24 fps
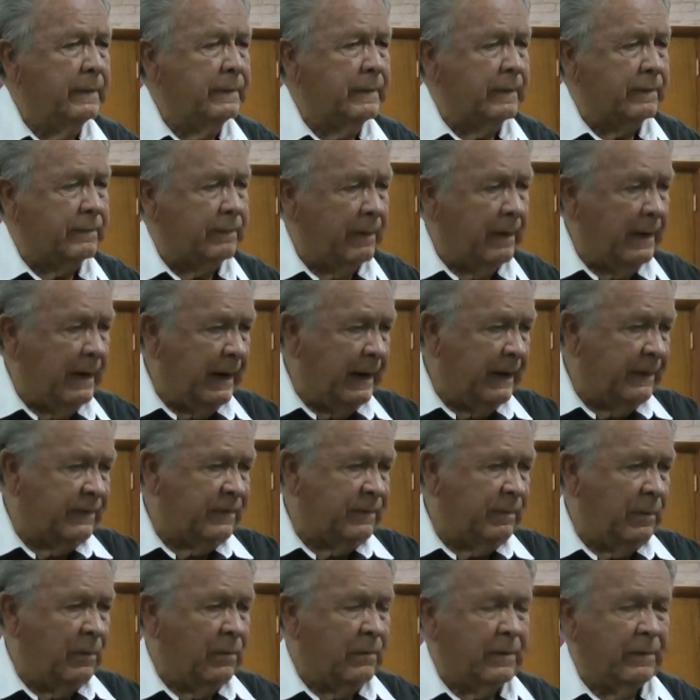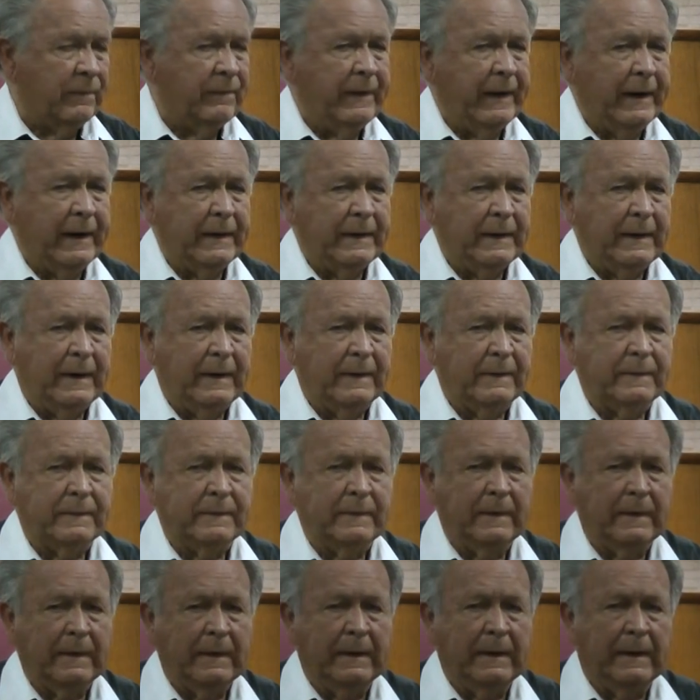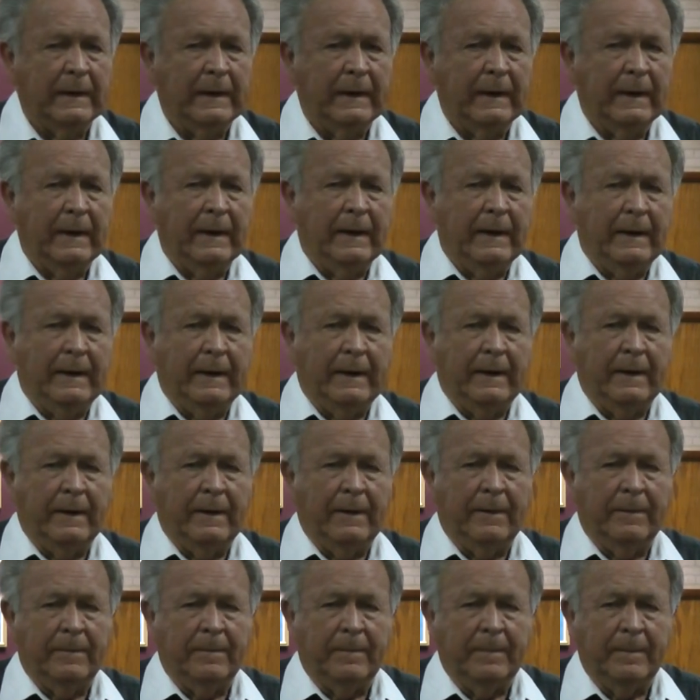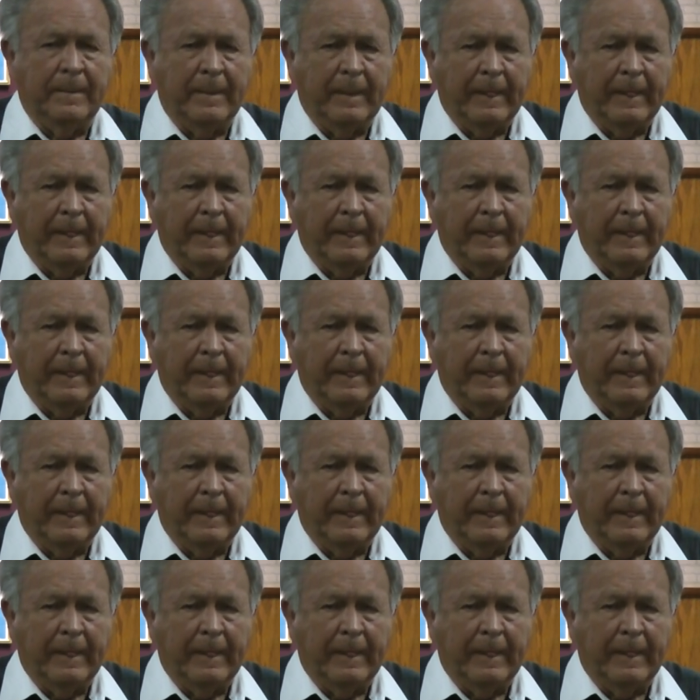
Sister Annette spoke of that, yes. Um,